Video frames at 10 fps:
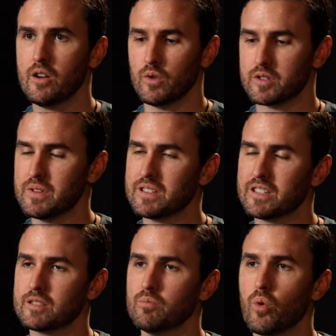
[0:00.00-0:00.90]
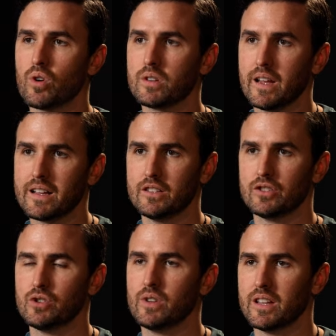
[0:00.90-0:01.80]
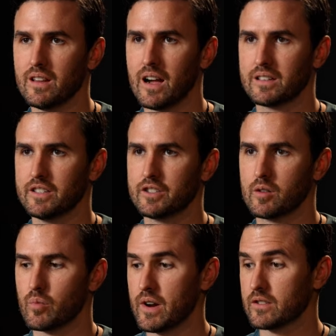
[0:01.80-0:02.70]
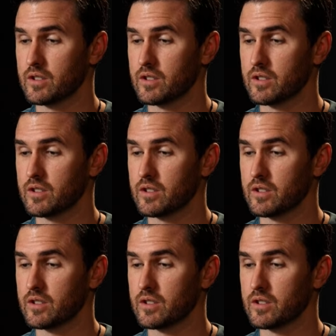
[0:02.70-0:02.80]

which means it is more likely to get locked into your brain.